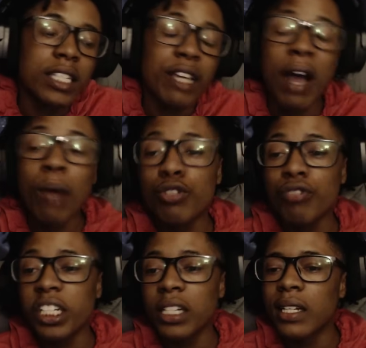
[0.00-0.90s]
If I was
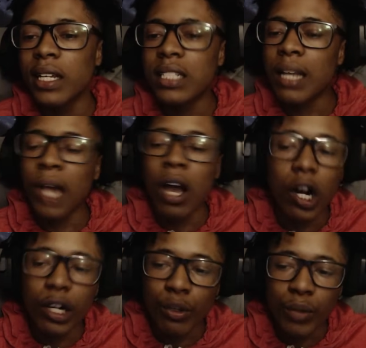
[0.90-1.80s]
richer than niggas, I'm not
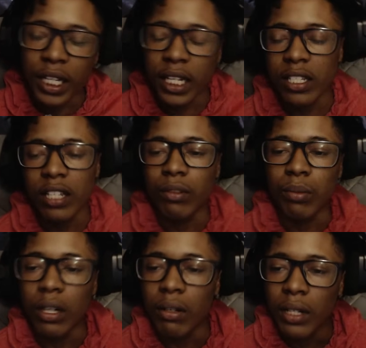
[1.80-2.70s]
arguing with niggas either,
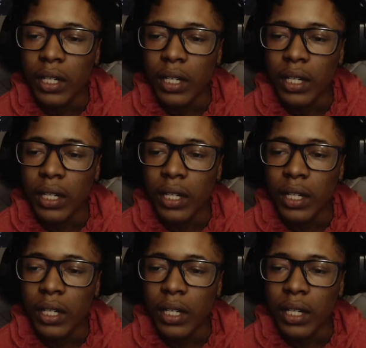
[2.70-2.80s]
bro.